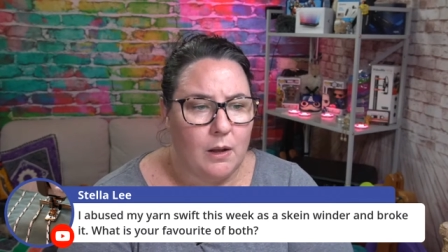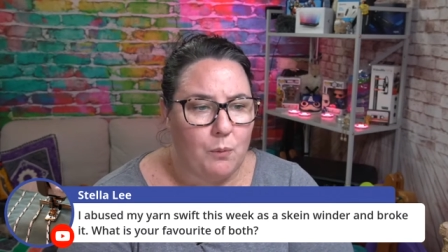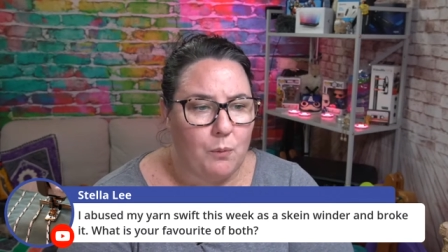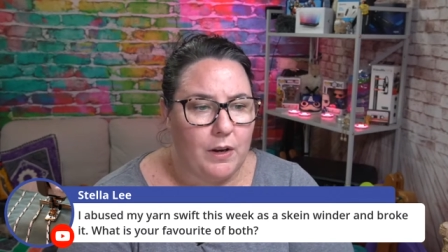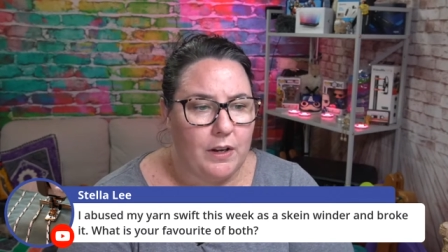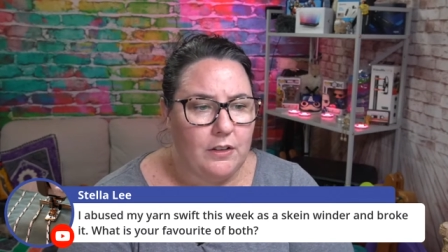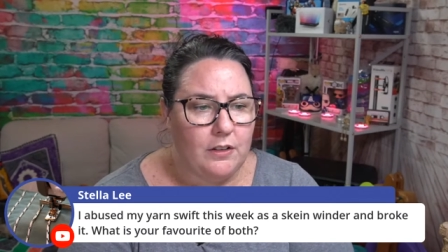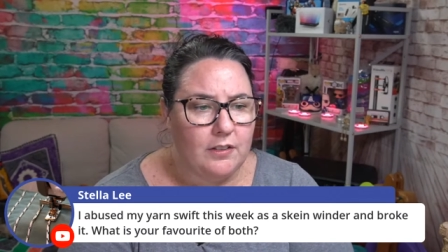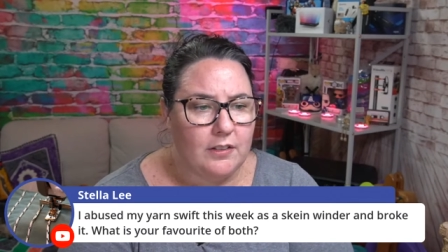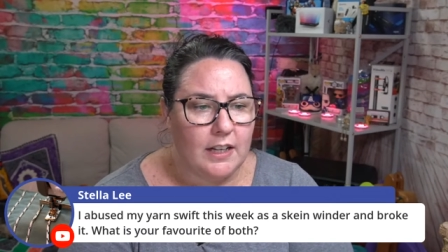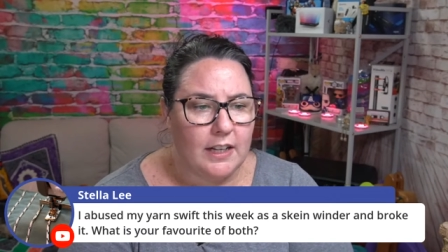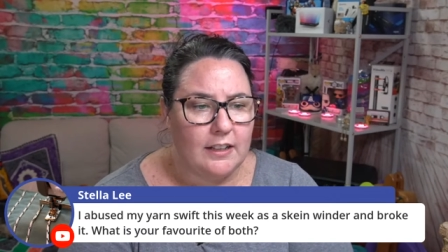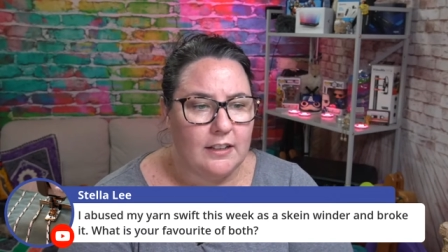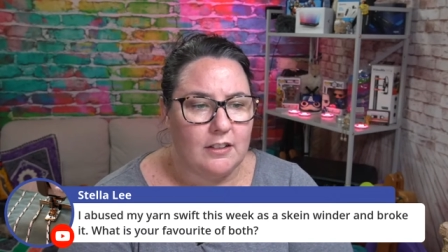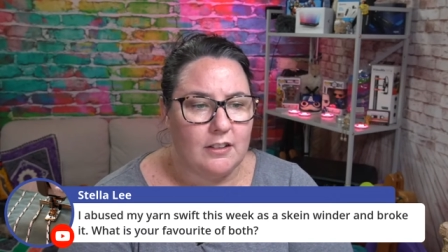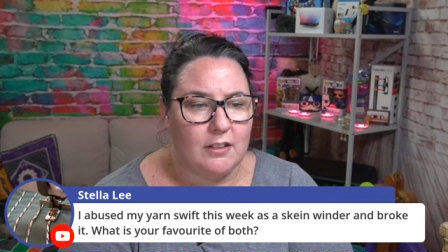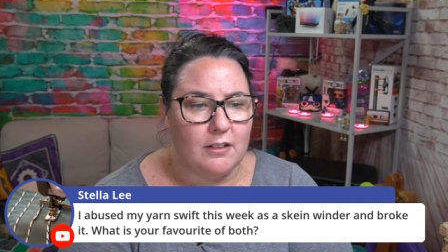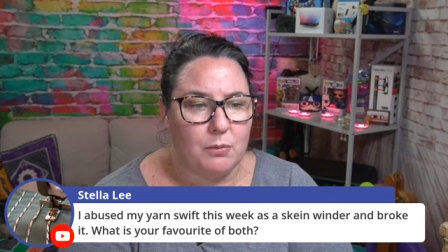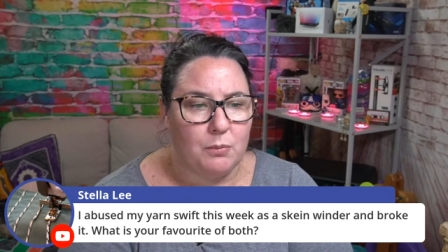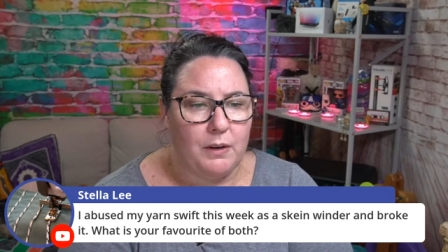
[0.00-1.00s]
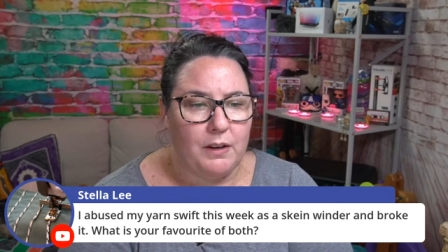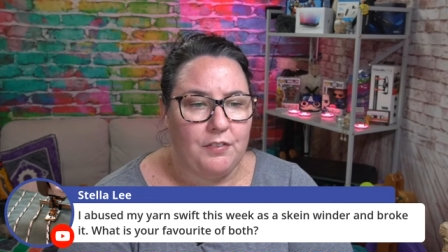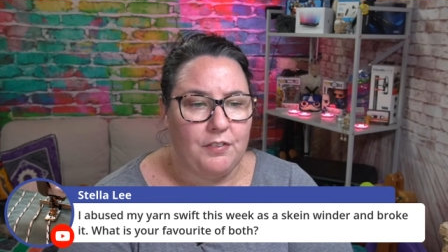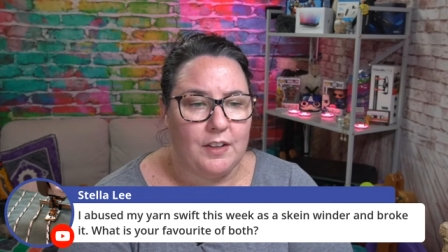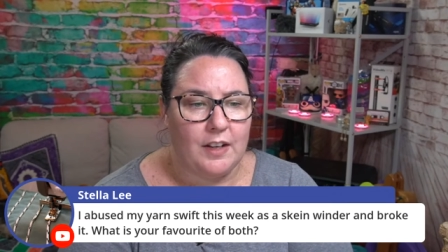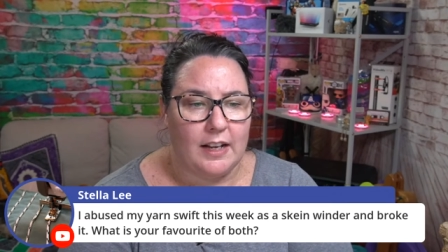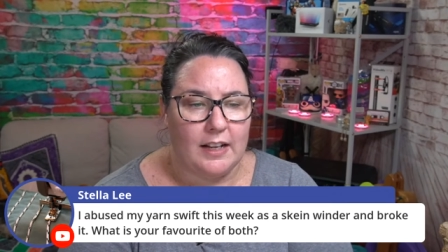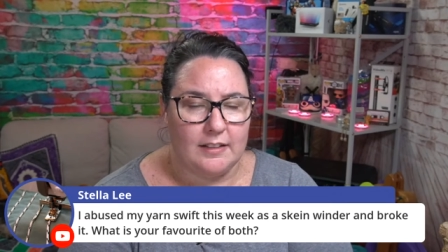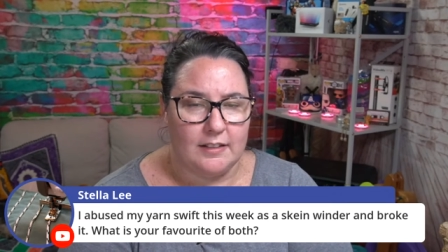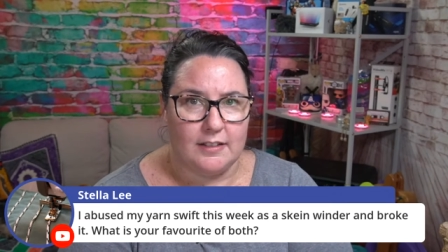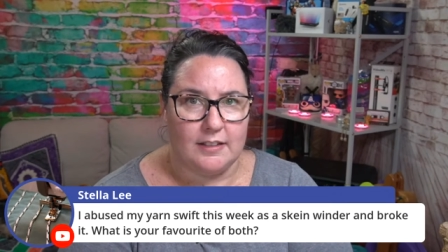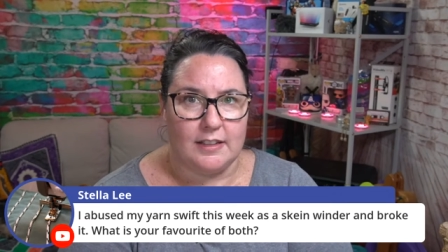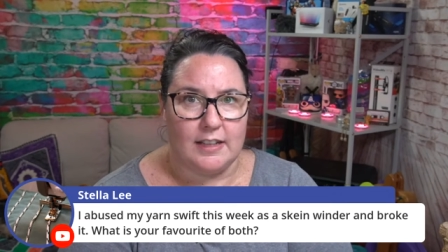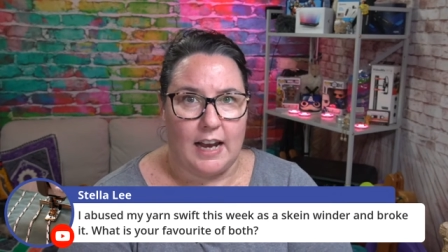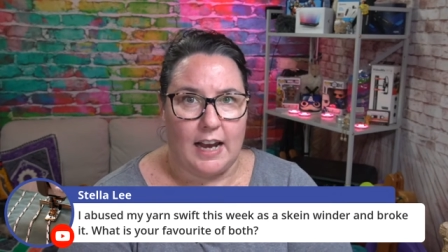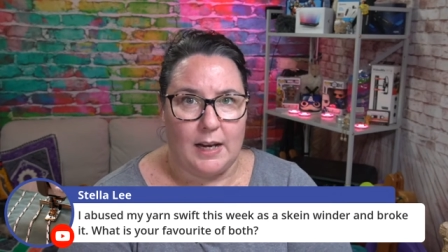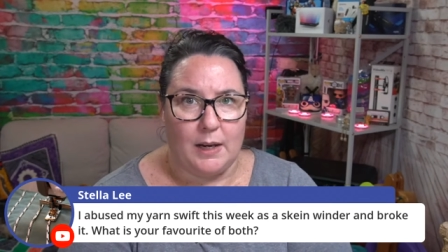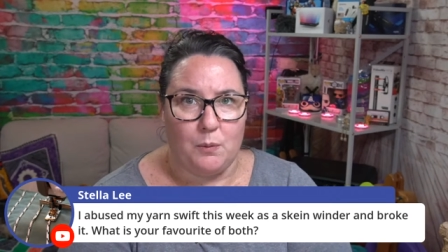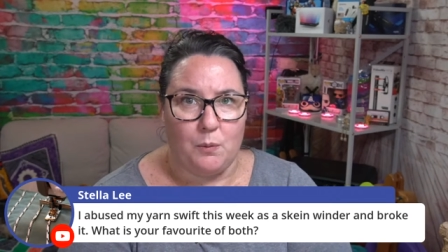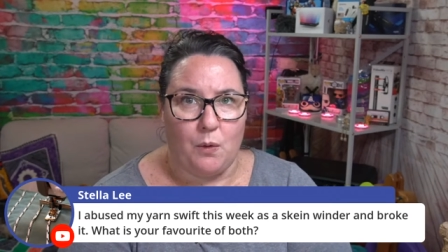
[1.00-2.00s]
when you say swift and
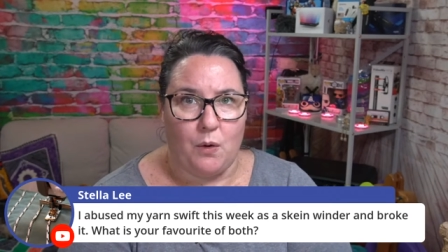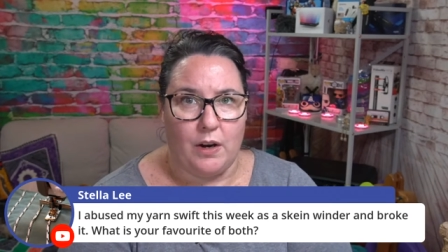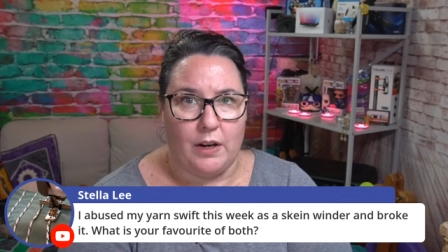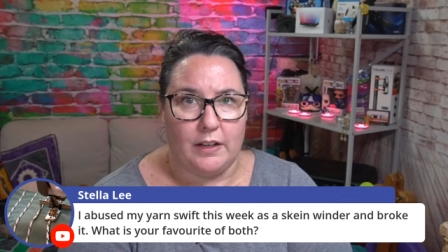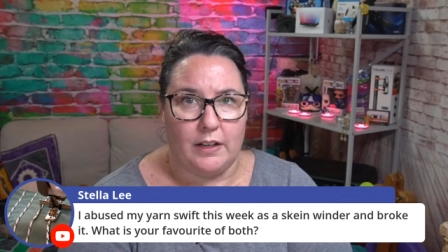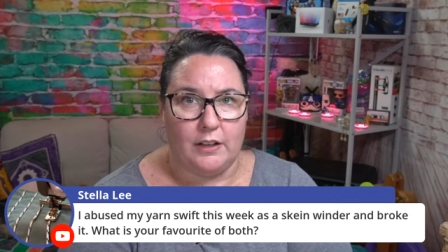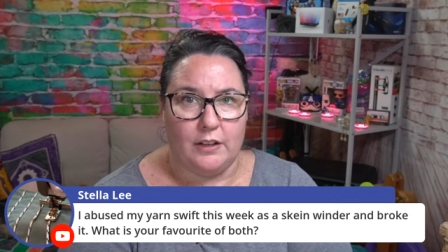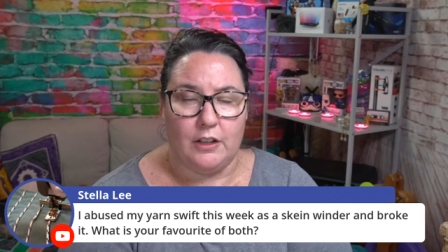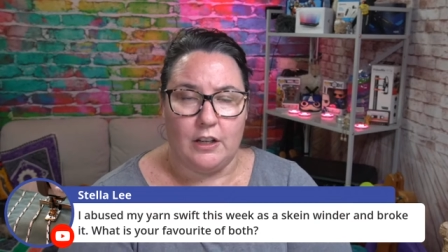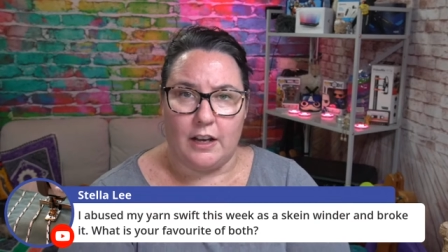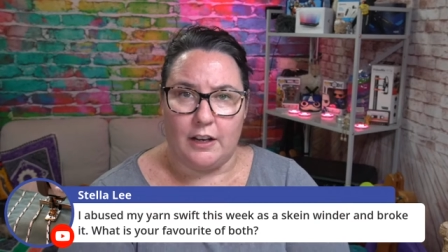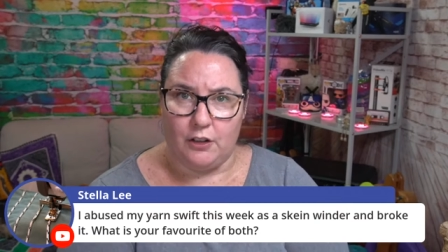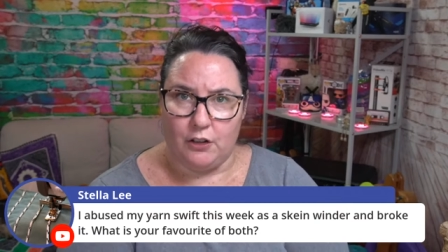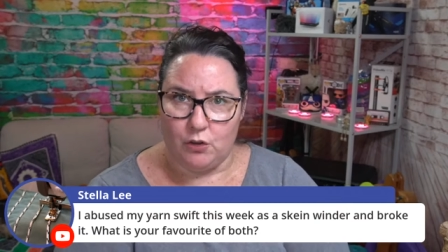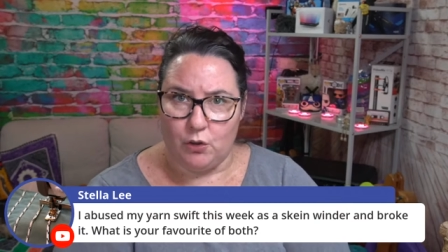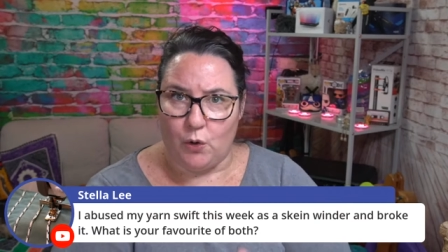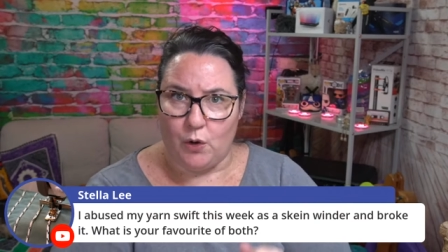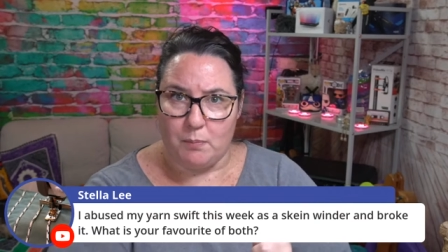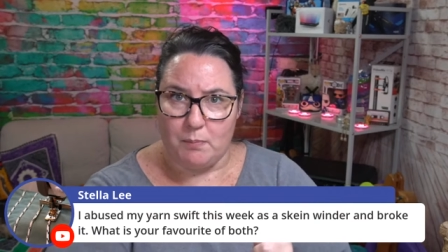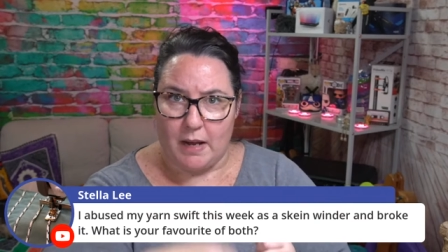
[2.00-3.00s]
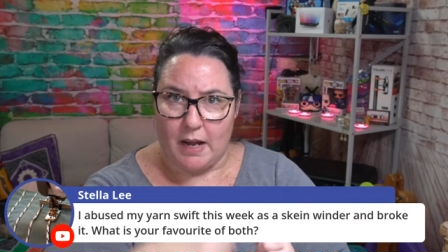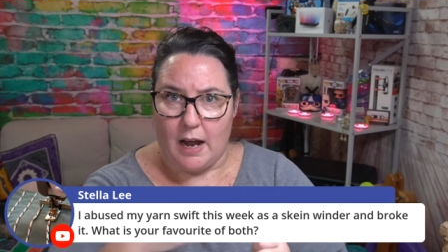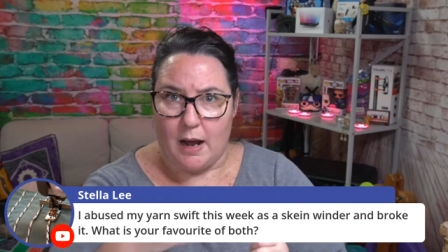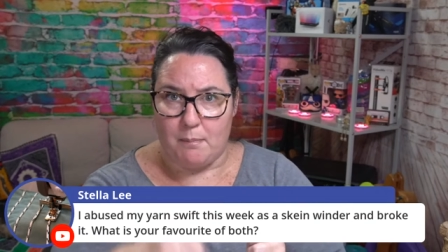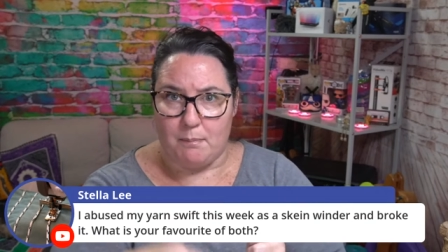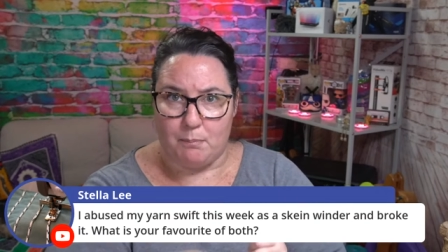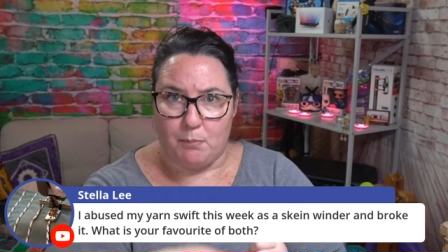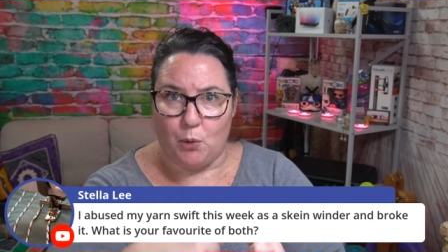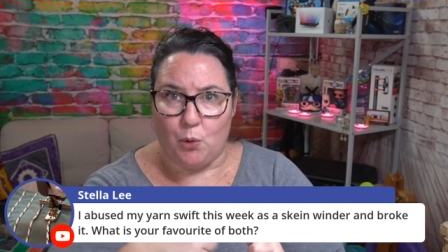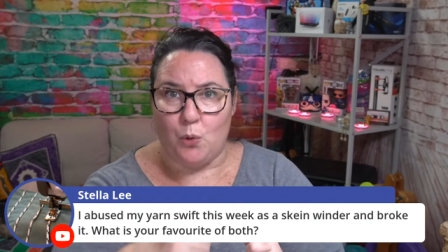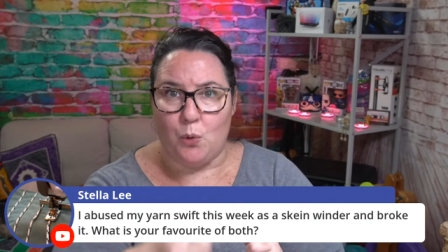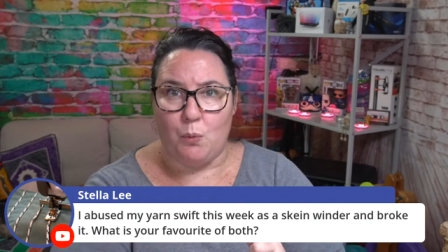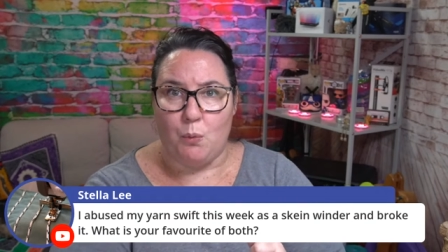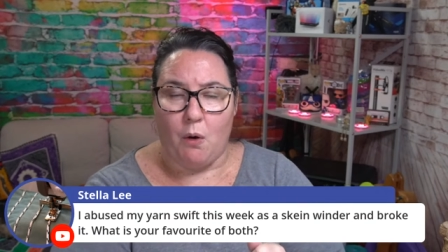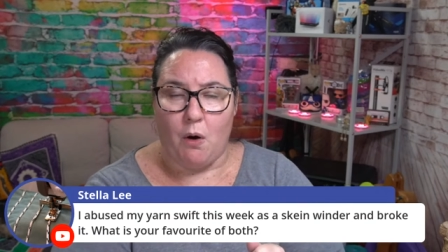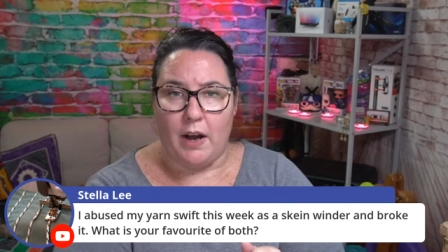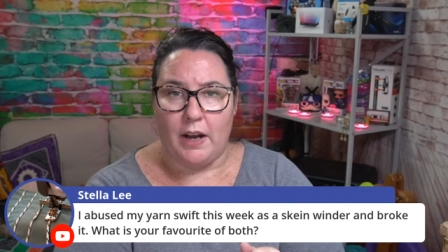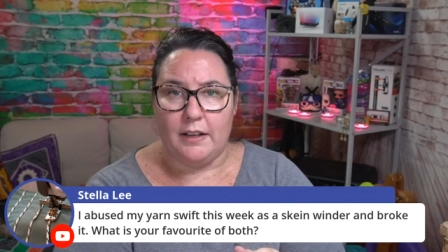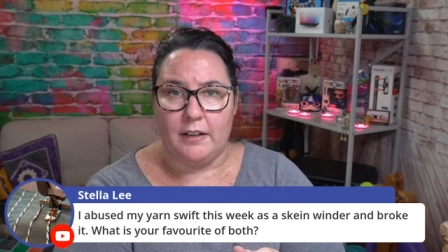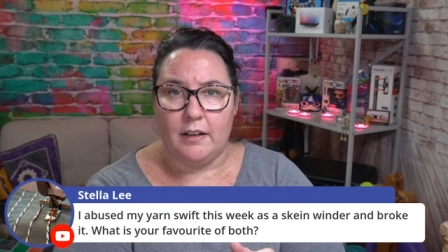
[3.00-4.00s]
skein winder, are you talking about a ball
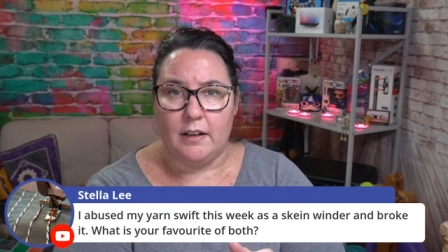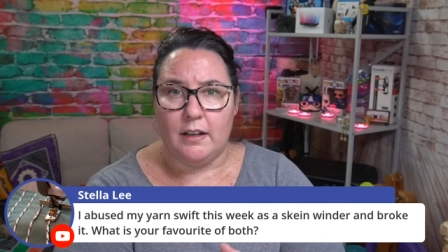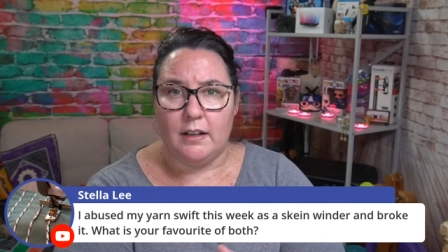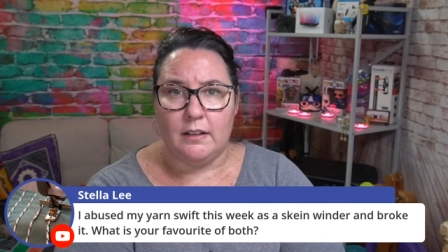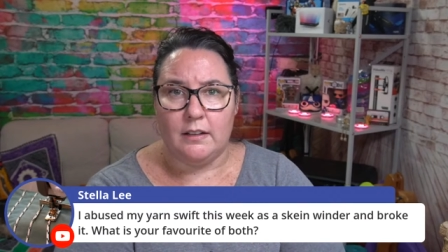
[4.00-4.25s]
winder?